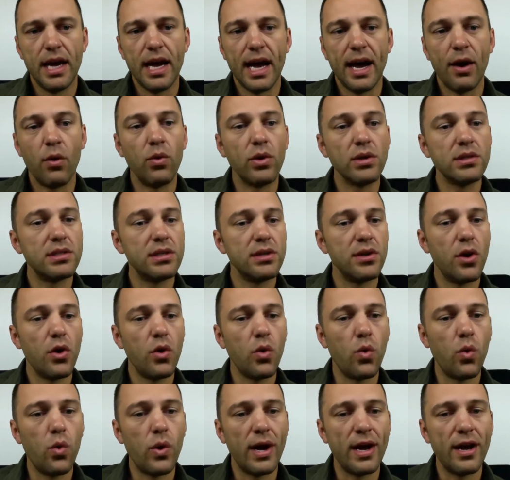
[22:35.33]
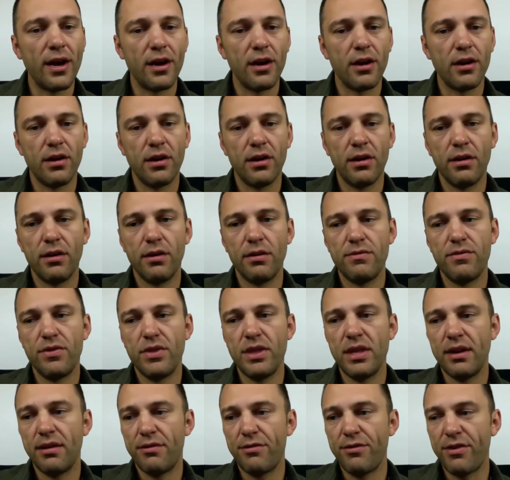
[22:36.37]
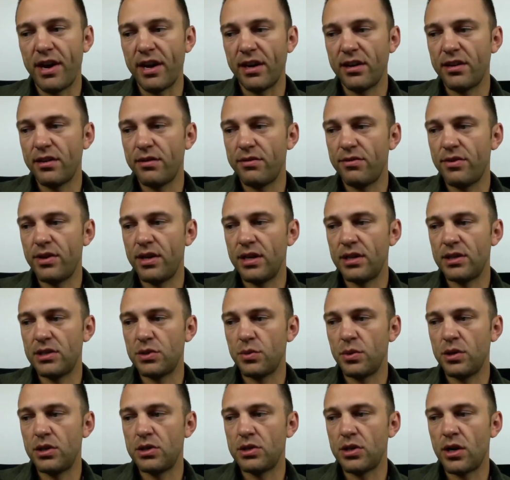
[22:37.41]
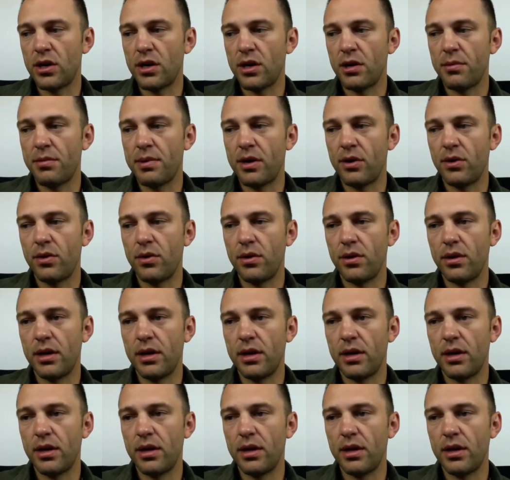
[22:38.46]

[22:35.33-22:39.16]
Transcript: I wasn't aware of the effectiveness when you talk about